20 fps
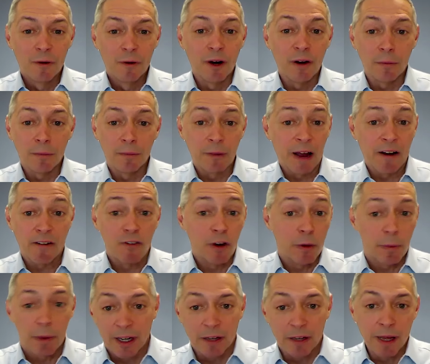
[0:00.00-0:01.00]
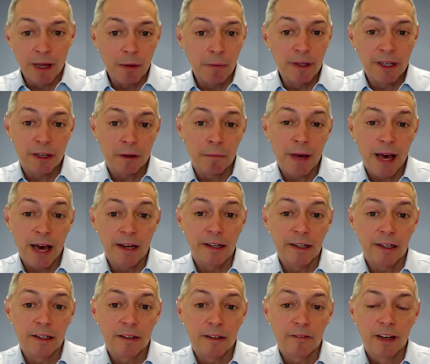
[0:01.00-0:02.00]
where everybody may be
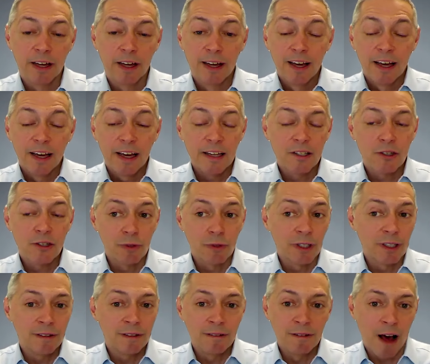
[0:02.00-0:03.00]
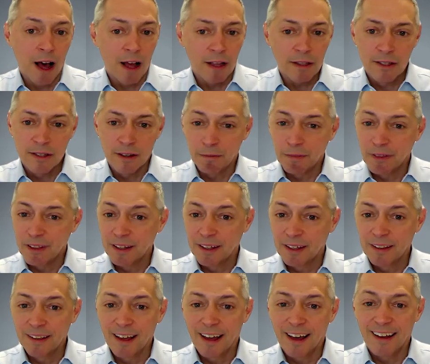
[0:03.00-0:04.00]
competitive. It's really not
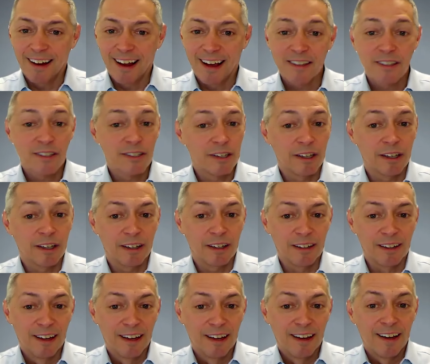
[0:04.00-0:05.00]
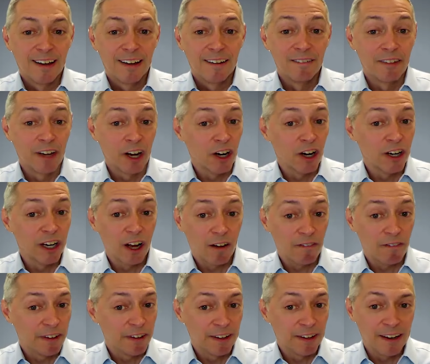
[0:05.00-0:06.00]
something that I see very
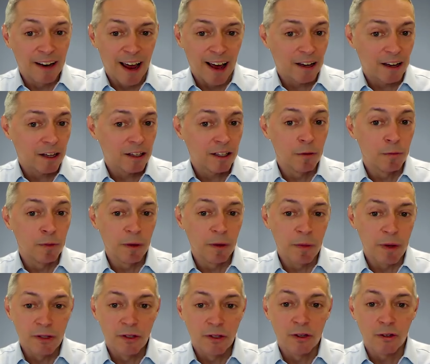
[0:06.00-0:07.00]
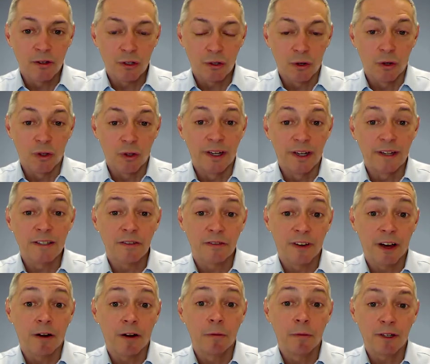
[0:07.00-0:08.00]
often at Columbia Business School, and it's
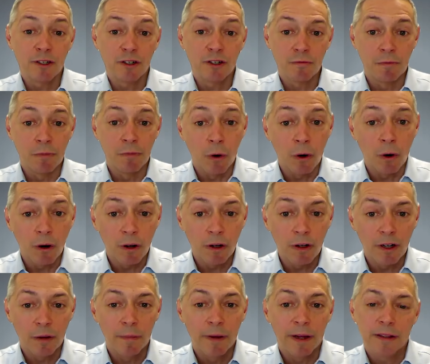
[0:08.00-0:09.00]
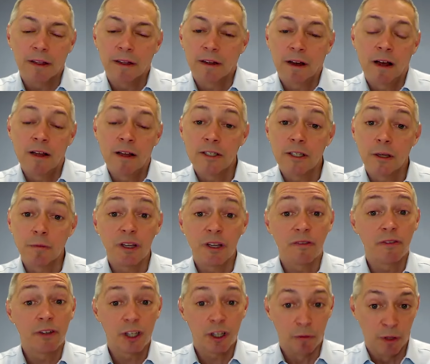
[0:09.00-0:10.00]
very much more about the concept
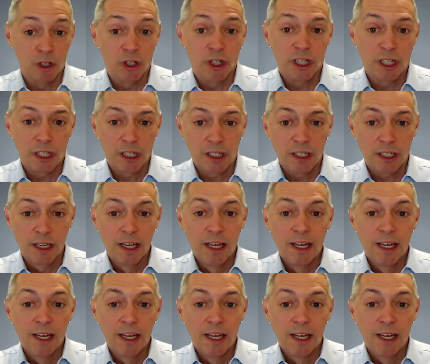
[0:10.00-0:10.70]
of community